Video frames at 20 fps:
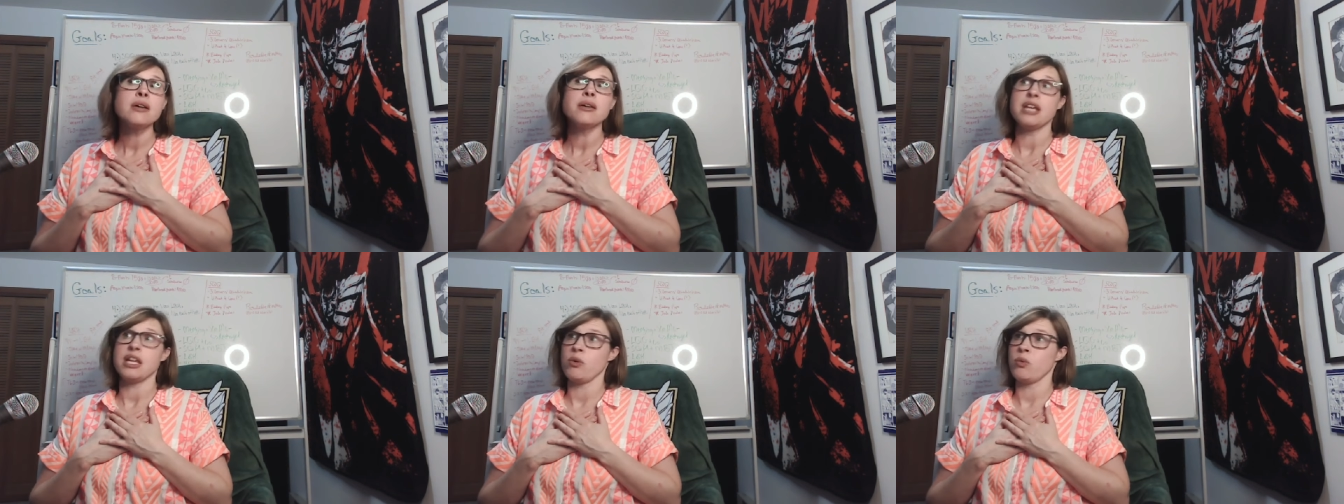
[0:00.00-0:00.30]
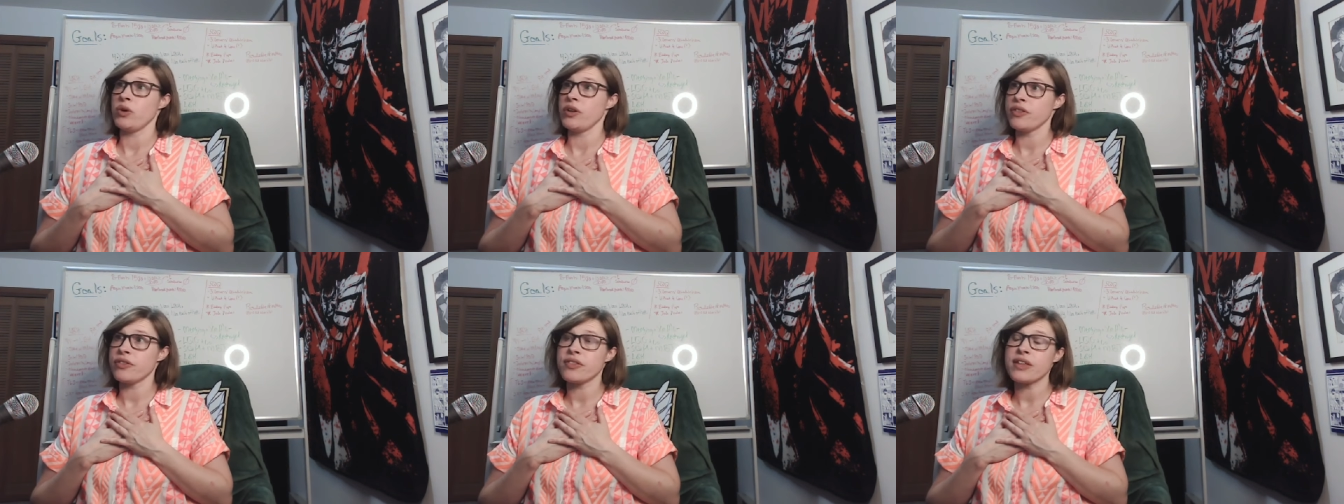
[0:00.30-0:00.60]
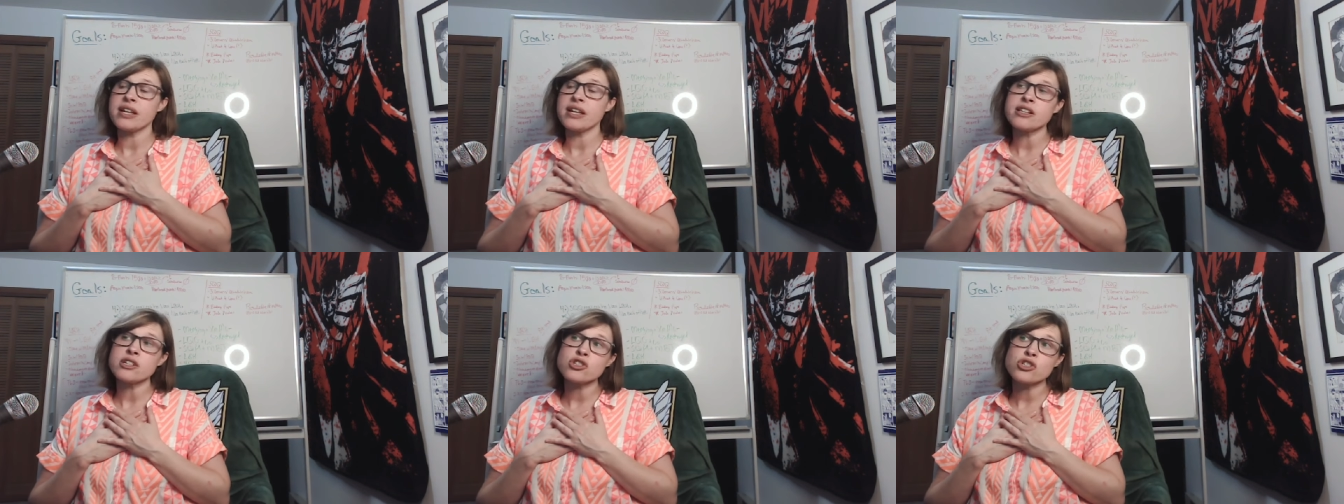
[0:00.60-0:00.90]
He wouldn't
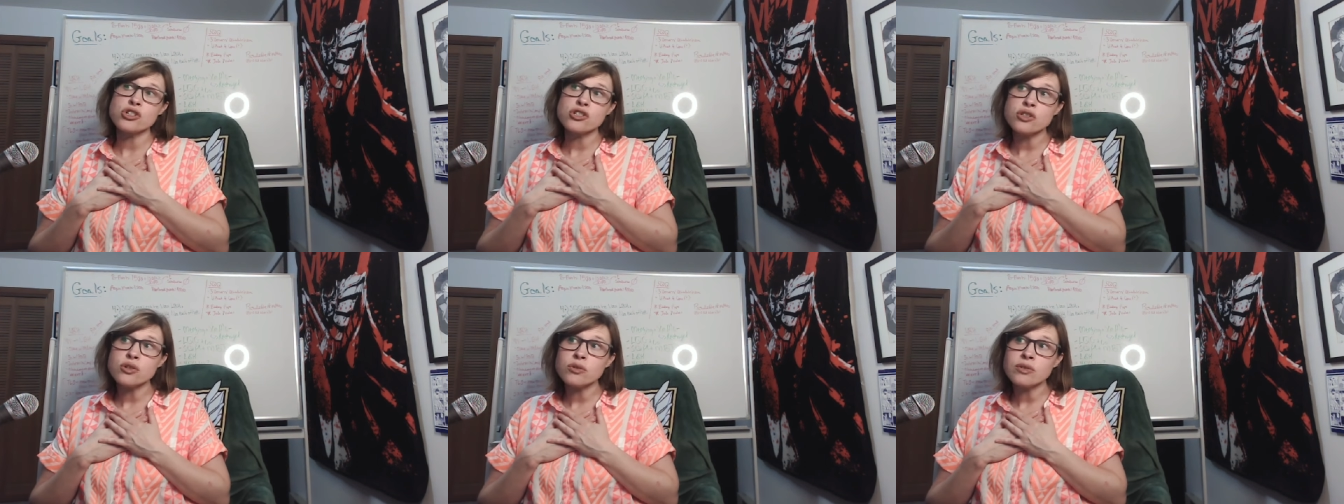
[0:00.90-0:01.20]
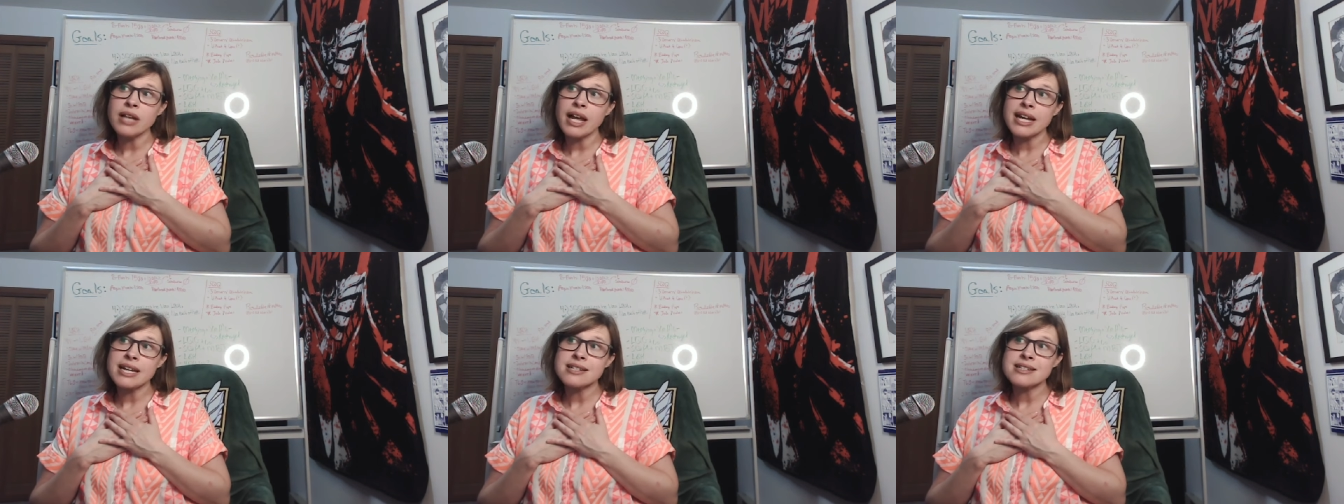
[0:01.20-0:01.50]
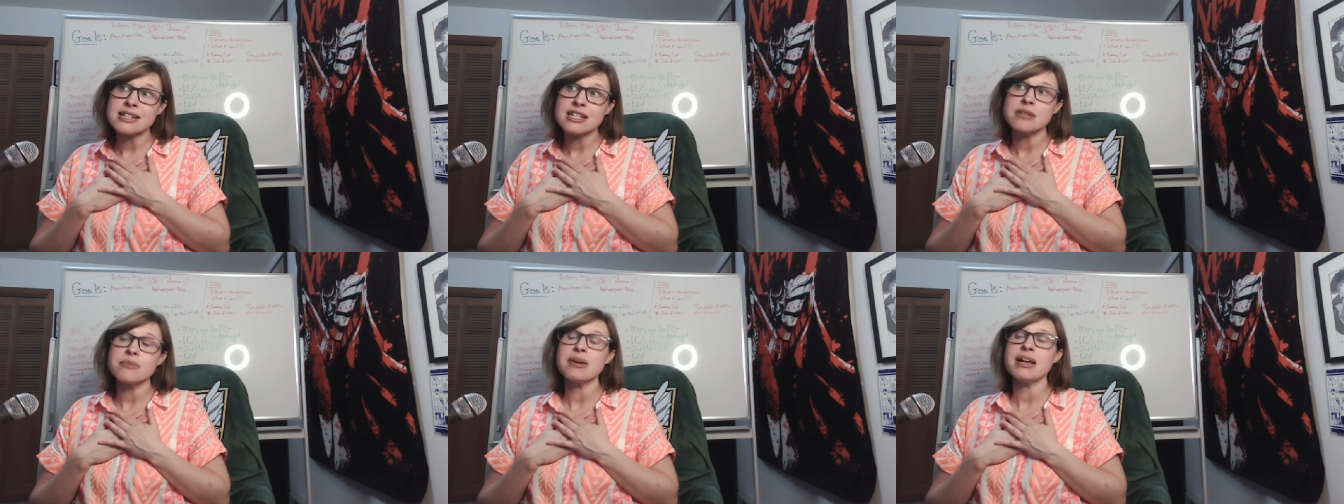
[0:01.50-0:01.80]
think that Shizun likes
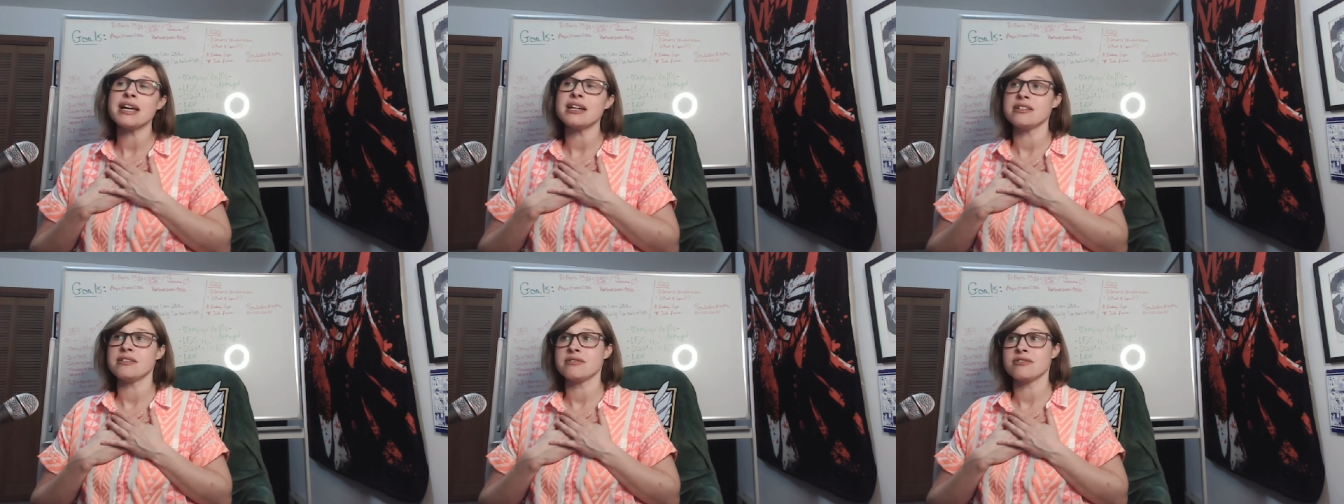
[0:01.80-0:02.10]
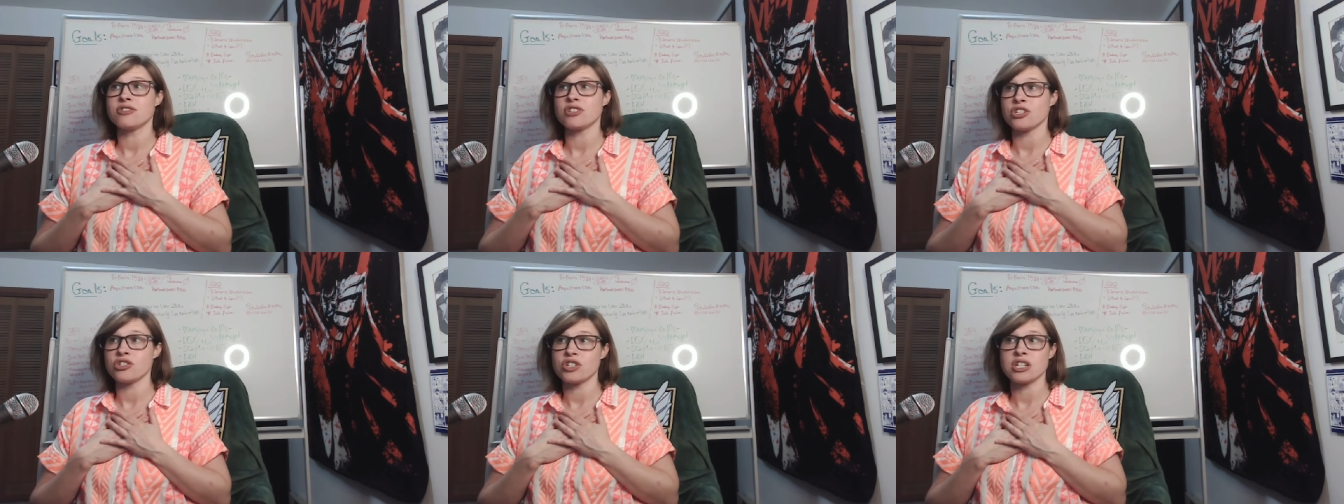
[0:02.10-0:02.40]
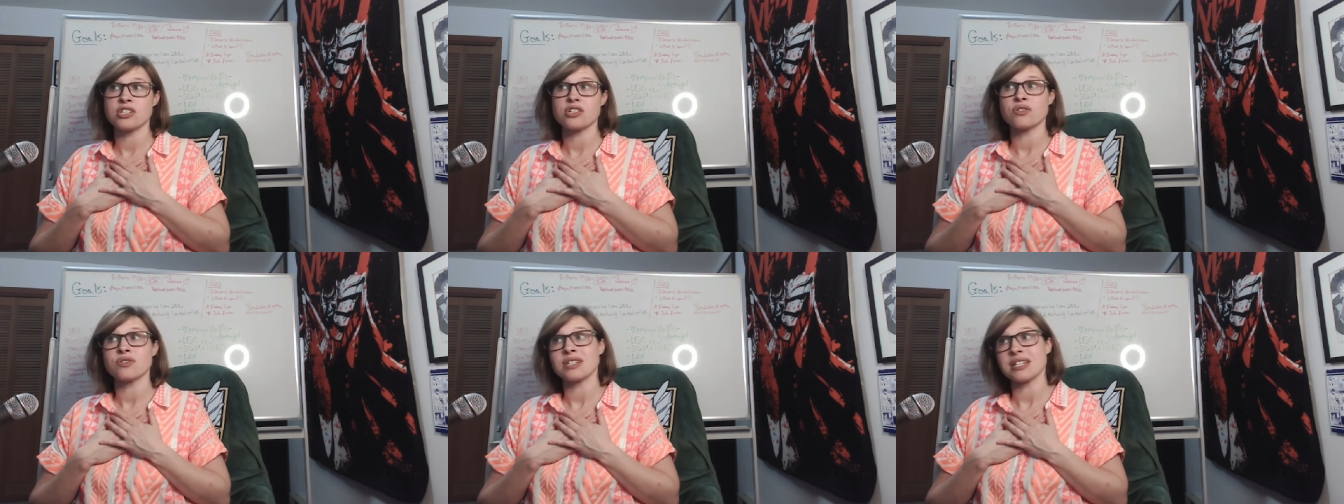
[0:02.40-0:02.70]
him, and Shin
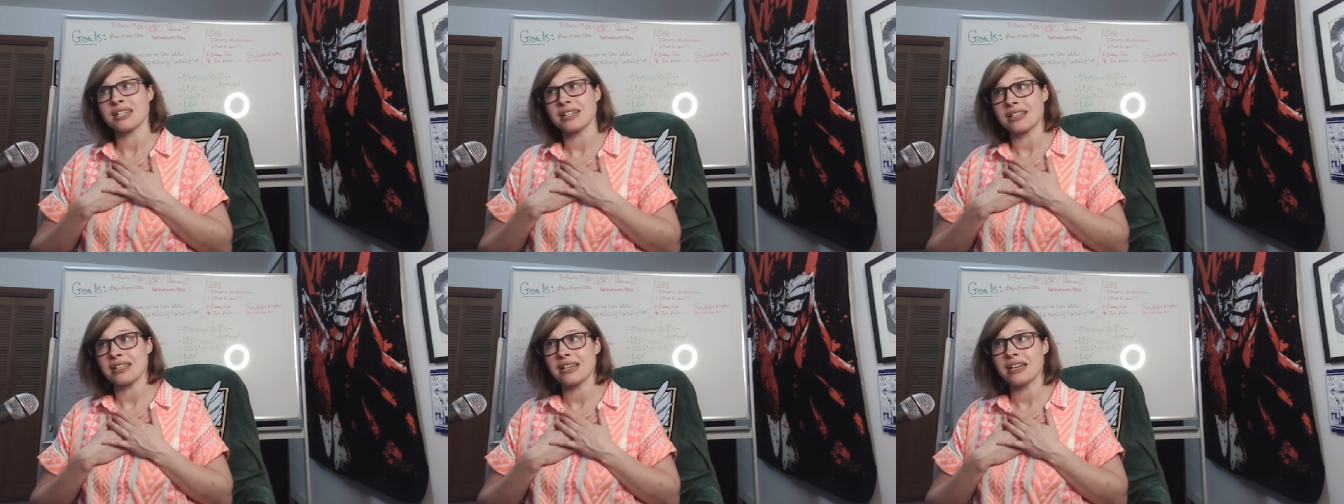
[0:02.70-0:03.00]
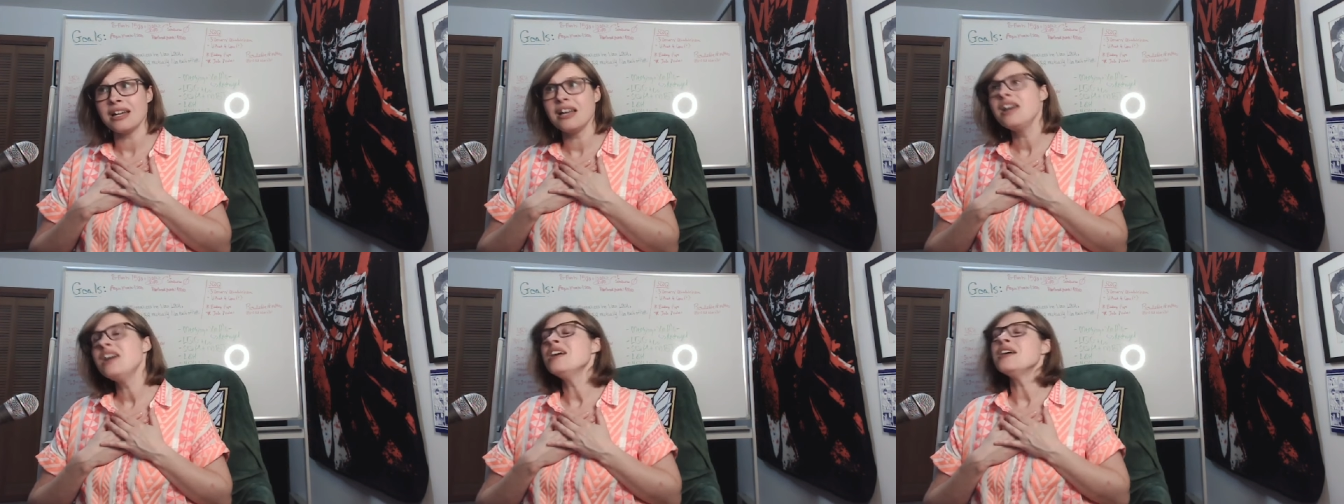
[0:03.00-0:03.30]
Shing is like, uh.